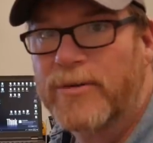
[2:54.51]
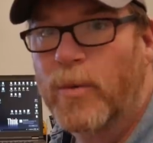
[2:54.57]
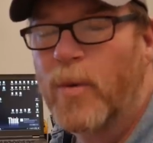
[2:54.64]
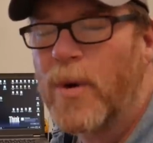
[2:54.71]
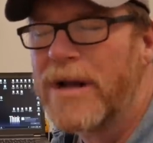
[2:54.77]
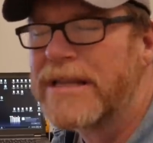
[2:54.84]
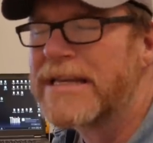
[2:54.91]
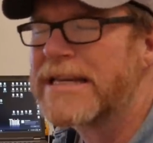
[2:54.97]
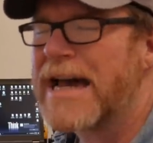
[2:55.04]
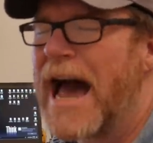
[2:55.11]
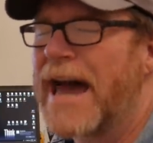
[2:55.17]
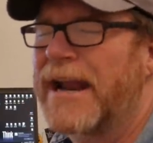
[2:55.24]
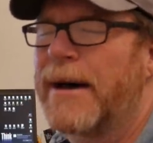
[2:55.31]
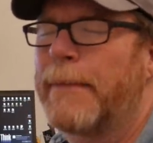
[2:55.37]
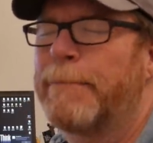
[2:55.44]
What
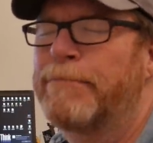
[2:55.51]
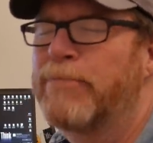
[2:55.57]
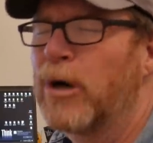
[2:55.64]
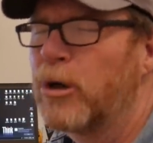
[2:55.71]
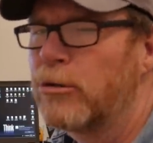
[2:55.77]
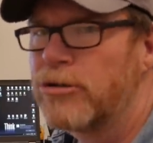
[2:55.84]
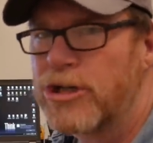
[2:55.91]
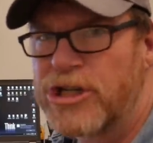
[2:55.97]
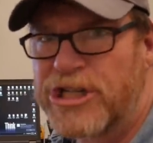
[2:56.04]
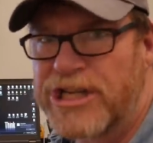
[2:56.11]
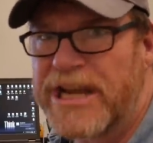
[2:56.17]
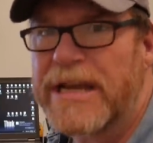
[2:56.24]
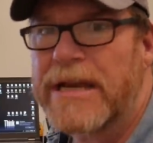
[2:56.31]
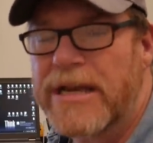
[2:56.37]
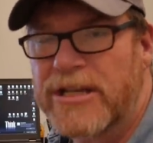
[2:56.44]
kind of
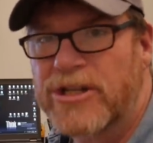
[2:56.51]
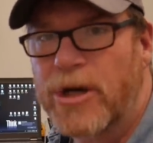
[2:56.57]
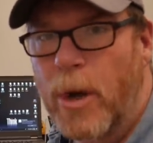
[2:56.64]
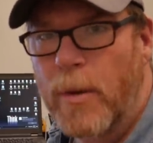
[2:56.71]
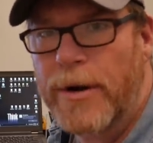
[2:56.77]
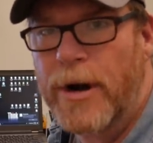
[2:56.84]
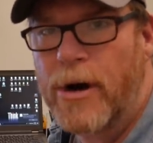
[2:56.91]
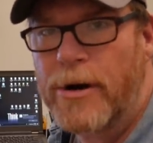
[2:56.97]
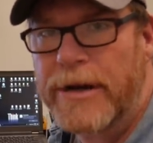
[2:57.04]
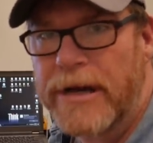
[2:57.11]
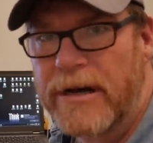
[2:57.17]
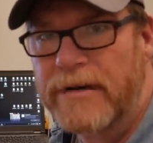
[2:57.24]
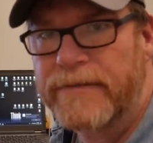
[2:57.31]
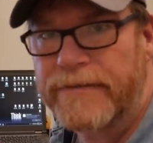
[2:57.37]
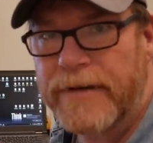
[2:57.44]
bullshit is going on
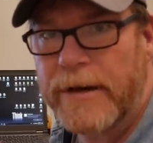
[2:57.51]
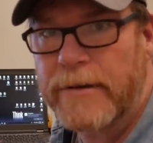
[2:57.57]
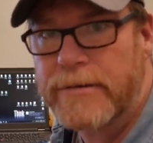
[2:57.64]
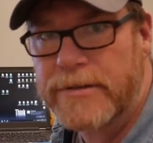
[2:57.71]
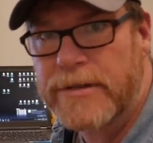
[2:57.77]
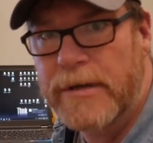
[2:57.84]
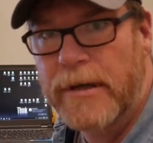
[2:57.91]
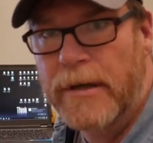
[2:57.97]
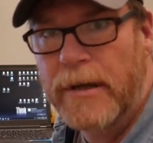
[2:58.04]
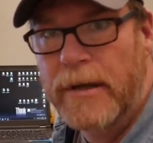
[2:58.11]
here, folks?